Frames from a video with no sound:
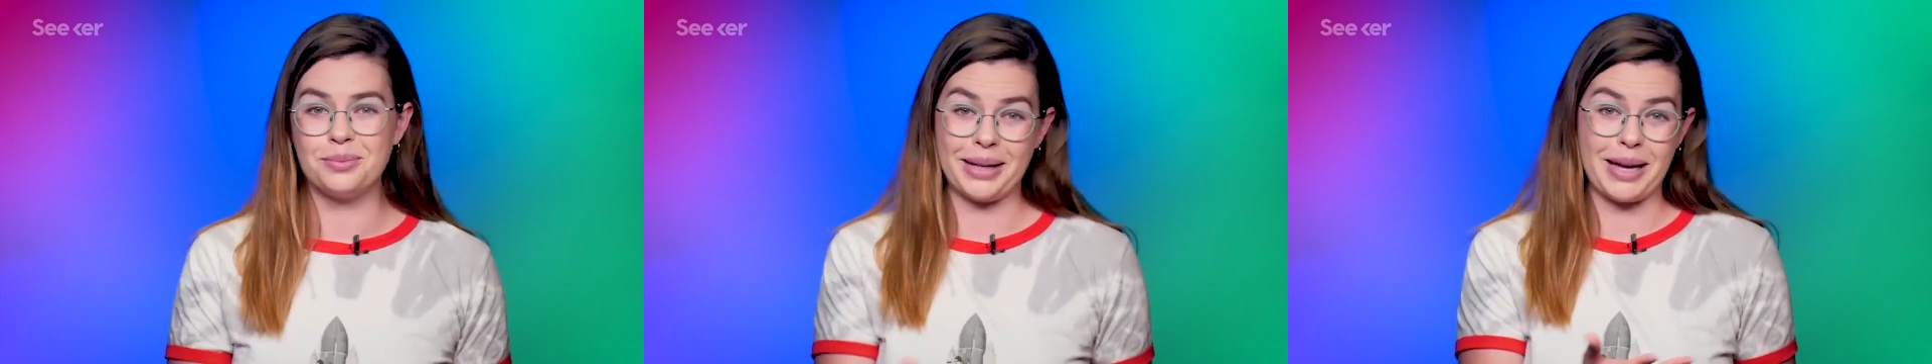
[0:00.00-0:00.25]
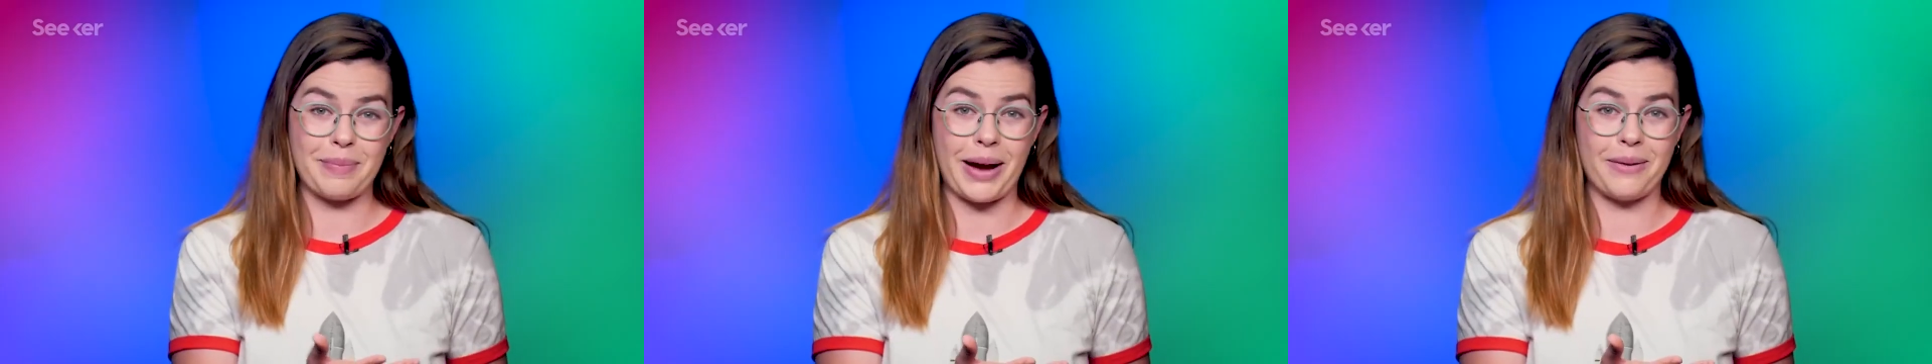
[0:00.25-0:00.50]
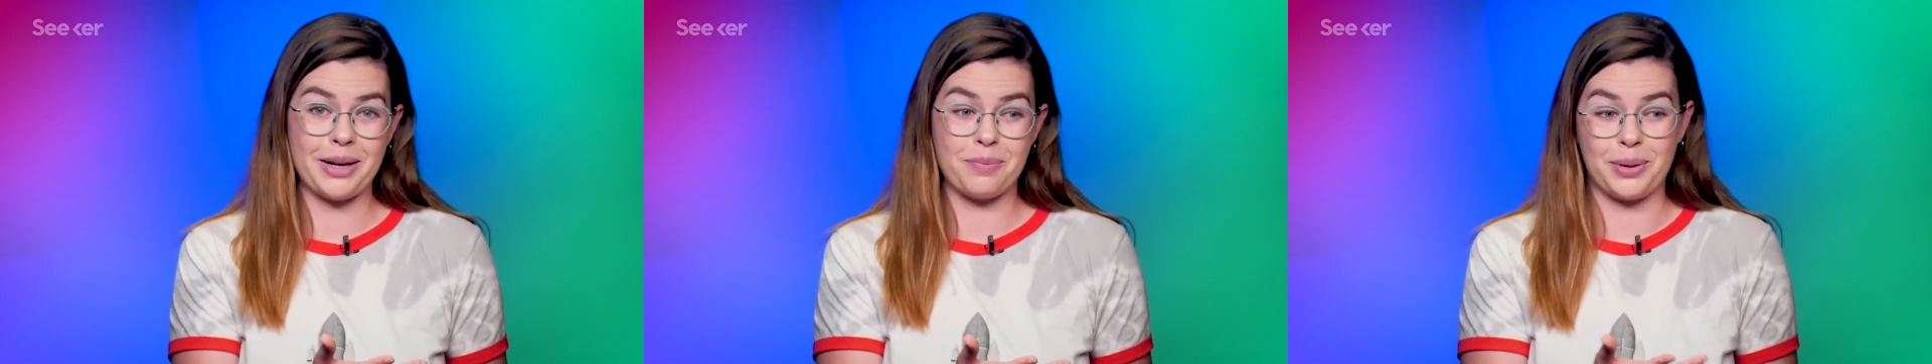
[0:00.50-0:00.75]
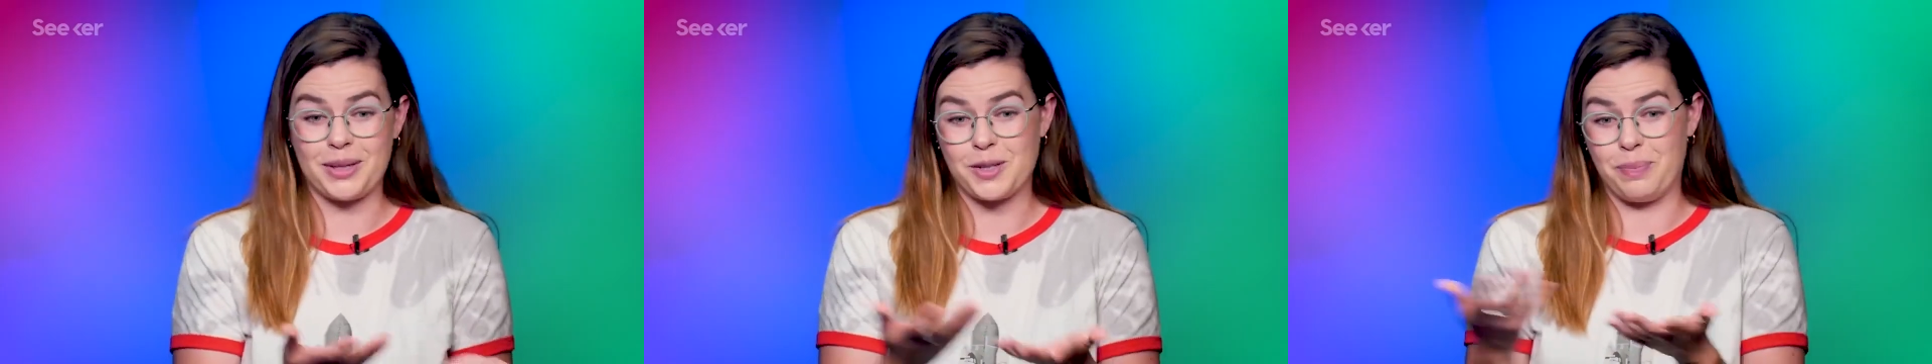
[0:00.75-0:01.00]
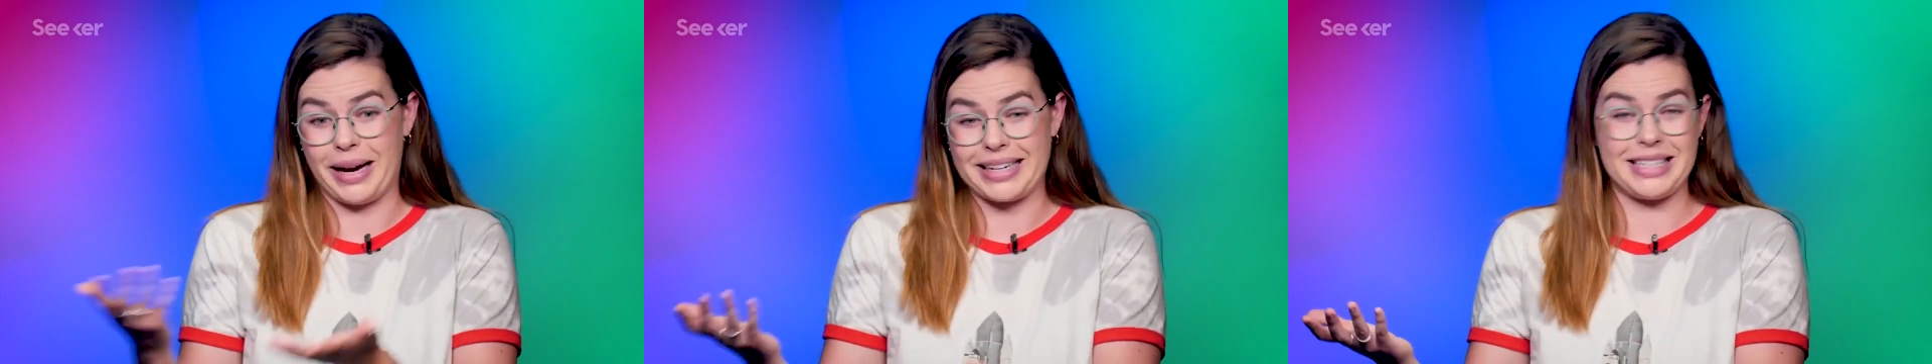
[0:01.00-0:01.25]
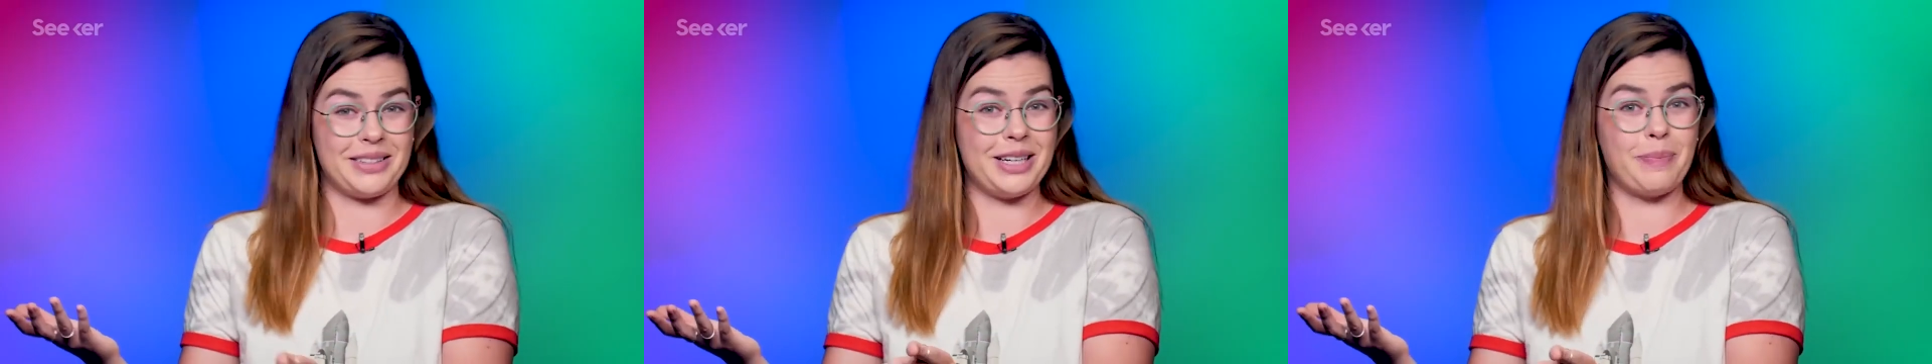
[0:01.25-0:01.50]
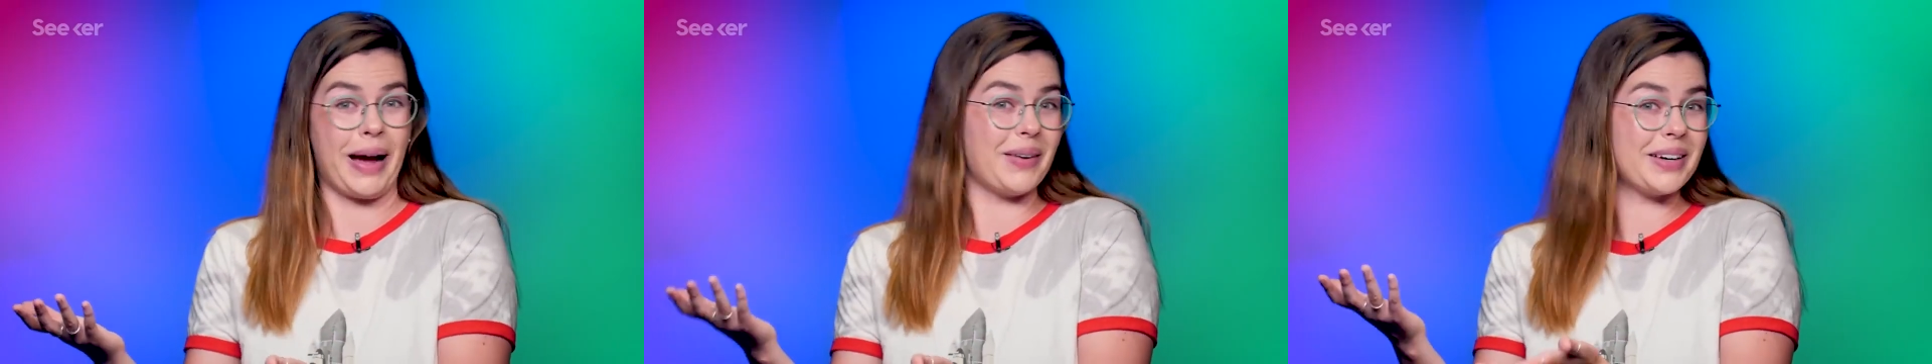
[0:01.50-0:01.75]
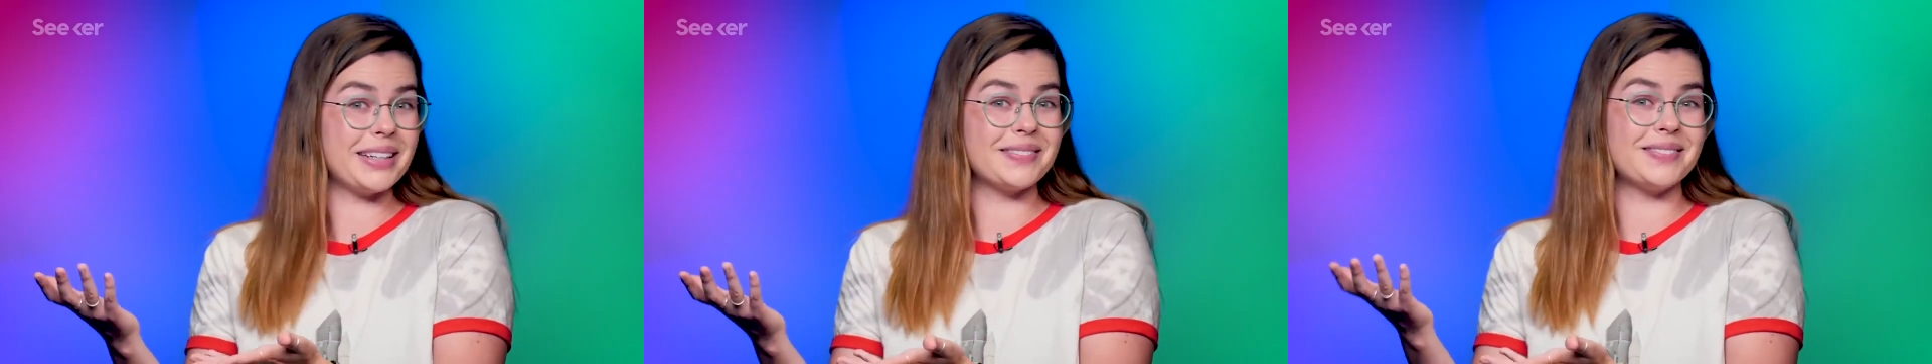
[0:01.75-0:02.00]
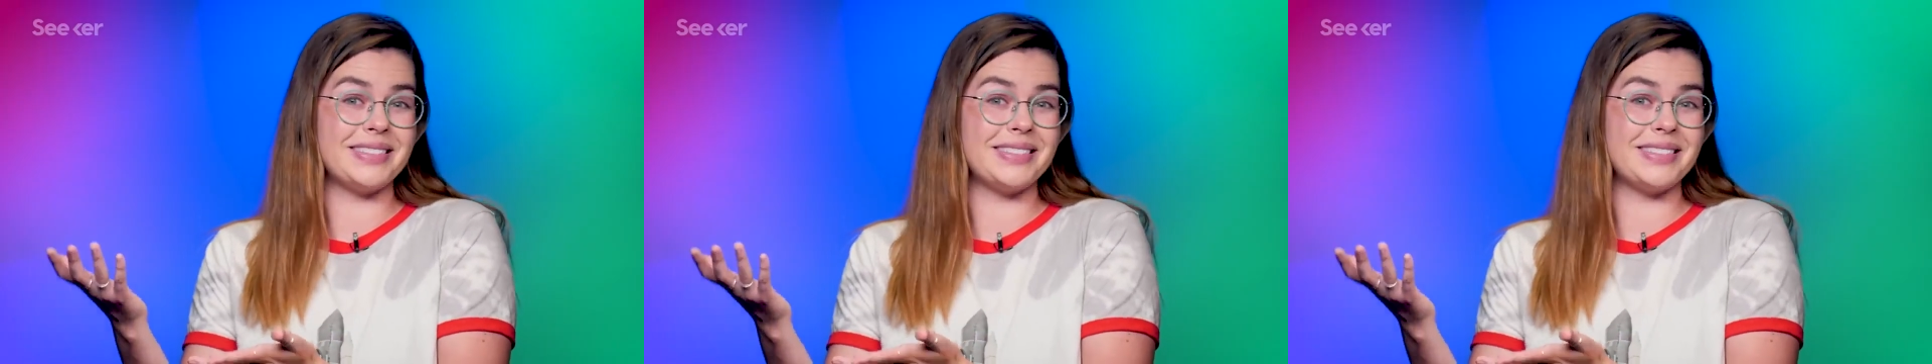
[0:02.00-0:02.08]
Plant power plus bacteria power